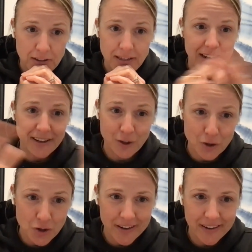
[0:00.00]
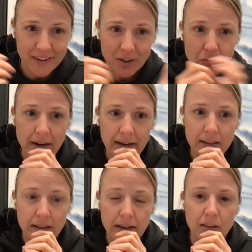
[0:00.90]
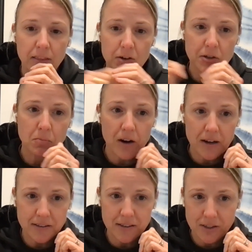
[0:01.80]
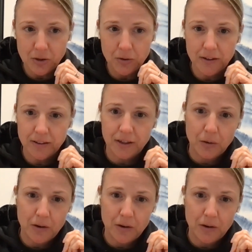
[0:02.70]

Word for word: today you're trained, right? There's a process to it.